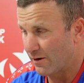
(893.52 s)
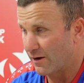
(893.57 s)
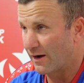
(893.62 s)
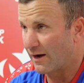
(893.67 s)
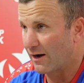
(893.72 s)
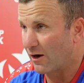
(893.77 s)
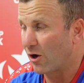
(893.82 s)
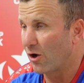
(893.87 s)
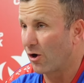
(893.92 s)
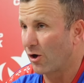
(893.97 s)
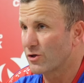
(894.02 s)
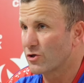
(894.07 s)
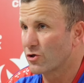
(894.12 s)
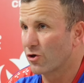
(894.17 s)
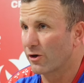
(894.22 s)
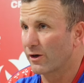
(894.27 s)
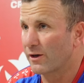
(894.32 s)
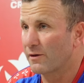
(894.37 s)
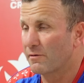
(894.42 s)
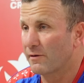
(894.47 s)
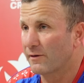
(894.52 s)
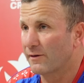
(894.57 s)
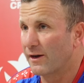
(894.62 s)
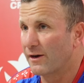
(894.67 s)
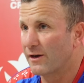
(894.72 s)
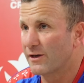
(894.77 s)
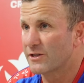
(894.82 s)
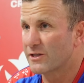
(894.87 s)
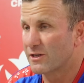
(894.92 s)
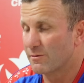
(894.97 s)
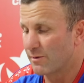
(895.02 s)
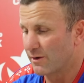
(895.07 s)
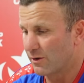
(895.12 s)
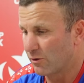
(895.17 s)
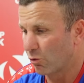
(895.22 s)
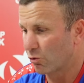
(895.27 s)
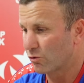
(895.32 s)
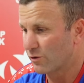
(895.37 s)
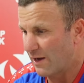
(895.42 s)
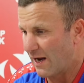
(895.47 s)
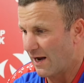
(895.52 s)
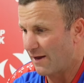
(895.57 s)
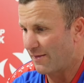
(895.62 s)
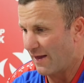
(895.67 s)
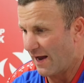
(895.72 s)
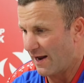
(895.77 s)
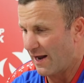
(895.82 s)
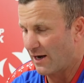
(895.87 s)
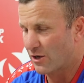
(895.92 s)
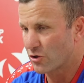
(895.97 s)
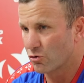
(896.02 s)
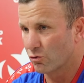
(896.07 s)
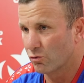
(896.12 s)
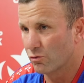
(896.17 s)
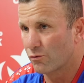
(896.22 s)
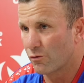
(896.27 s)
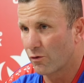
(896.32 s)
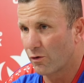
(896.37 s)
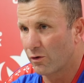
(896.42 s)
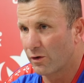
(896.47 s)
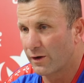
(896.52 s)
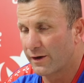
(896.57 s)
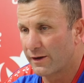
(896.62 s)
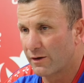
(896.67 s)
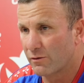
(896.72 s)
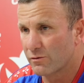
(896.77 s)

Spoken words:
Yeah, I certainly think that needs to be looked at, that actual ruling.